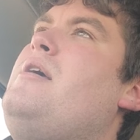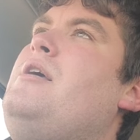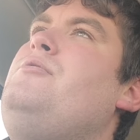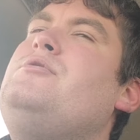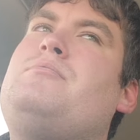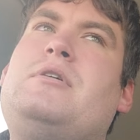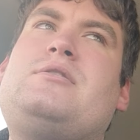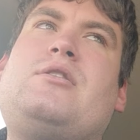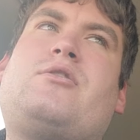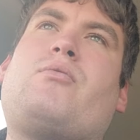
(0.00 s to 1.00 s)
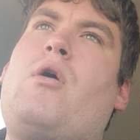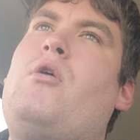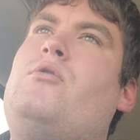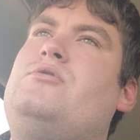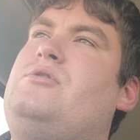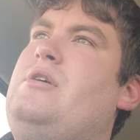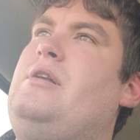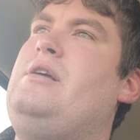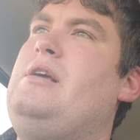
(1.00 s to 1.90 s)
He was missing throws that